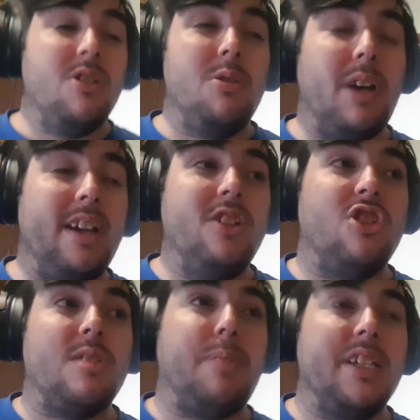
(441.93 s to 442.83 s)
who
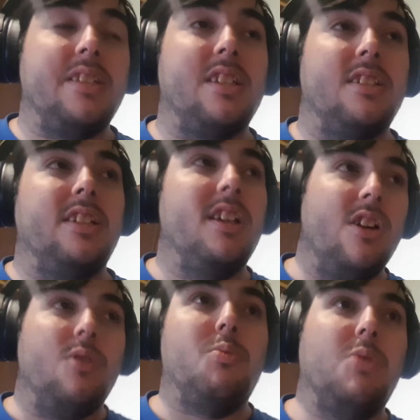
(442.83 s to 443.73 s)
ages basically
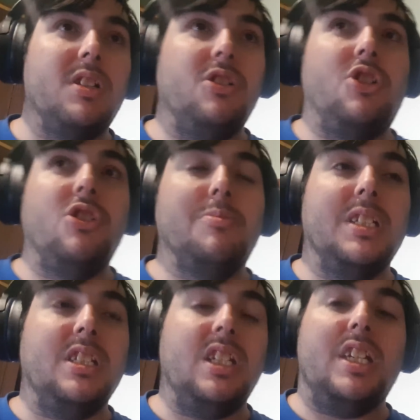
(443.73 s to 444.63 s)
1
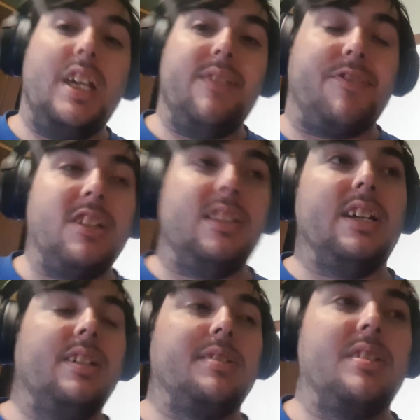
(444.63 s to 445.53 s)
human year every
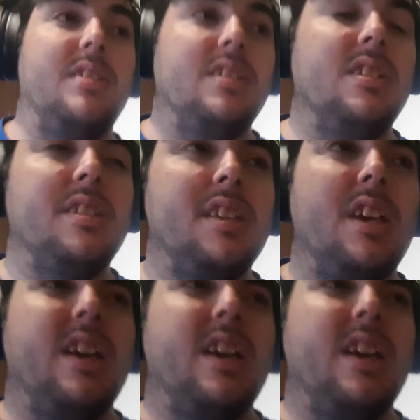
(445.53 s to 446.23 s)
1,000 years,